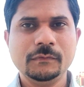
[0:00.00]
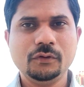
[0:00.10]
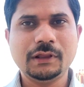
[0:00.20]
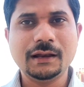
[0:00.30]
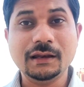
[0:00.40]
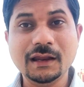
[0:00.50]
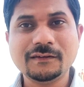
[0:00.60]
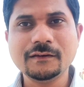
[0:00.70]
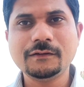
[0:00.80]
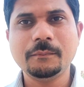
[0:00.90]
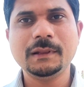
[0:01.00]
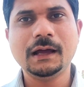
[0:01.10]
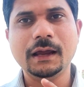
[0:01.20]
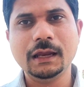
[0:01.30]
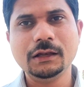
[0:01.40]
So the relationship with
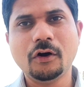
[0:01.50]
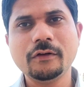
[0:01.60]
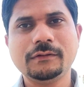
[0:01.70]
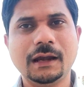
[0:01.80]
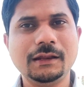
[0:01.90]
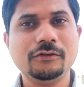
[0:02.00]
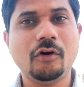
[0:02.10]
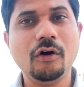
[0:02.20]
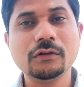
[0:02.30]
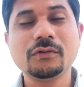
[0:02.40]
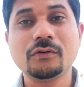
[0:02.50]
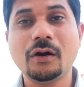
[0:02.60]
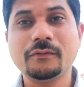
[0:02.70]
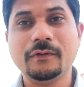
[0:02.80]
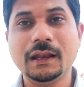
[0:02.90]
the in-laws, that is also
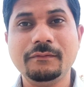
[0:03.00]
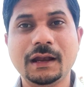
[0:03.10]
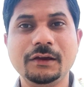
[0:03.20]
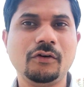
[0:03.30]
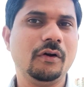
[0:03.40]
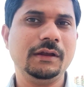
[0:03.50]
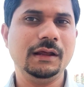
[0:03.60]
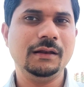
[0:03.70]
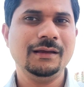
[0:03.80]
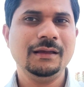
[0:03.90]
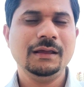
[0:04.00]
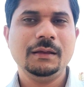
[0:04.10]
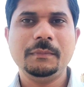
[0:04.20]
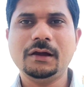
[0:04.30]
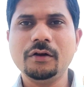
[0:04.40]
not very, very cordial.
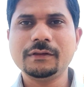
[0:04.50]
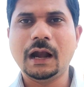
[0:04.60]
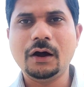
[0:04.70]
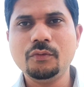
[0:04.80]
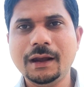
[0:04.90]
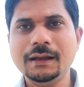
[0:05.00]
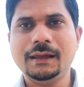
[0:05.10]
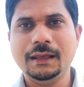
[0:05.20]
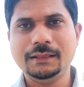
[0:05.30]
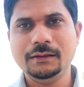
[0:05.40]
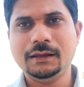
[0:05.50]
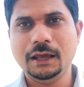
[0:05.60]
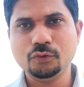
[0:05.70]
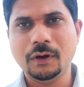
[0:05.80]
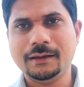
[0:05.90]
Because Rahu and
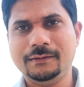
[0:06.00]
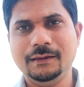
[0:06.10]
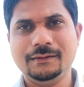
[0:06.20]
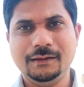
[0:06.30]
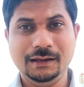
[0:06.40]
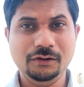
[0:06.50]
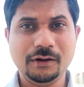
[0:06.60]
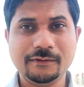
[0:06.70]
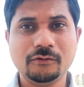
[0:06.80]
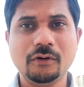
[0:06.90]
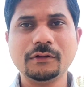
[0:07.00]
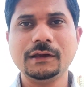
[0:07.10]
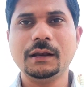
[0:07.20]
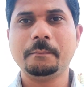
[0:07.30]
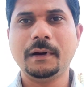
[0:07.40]
Ketu axis in your astrological